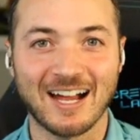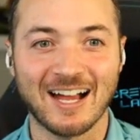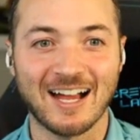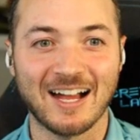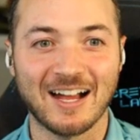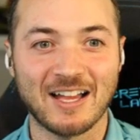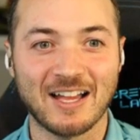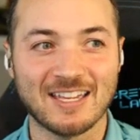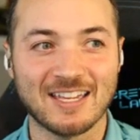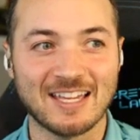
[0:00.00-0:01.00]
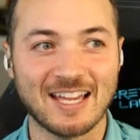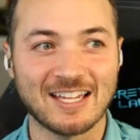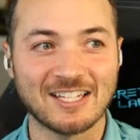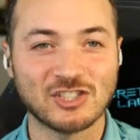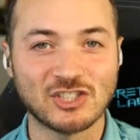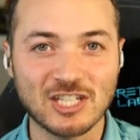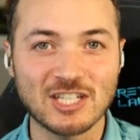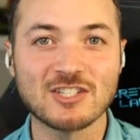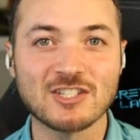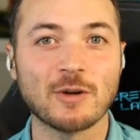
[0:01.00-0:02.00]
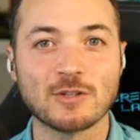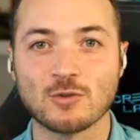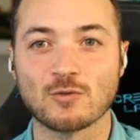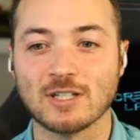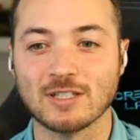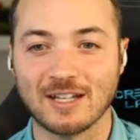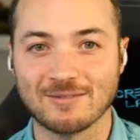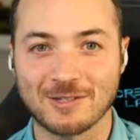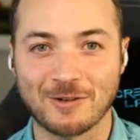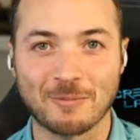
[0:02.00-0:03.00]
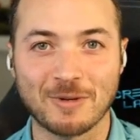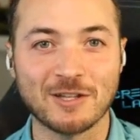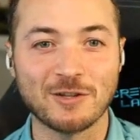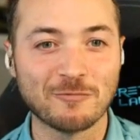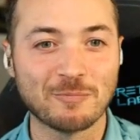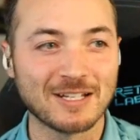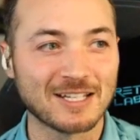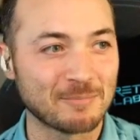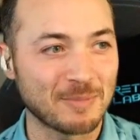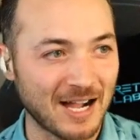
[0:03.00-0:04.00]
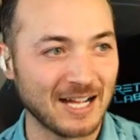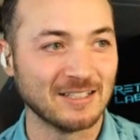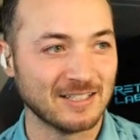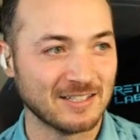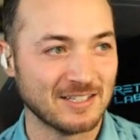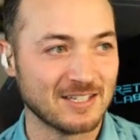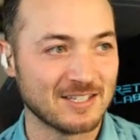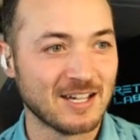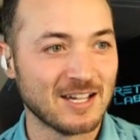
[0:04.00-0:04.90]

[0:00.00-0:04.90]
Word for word: uh, she's going to read them. So, Armina, you've been compiling these.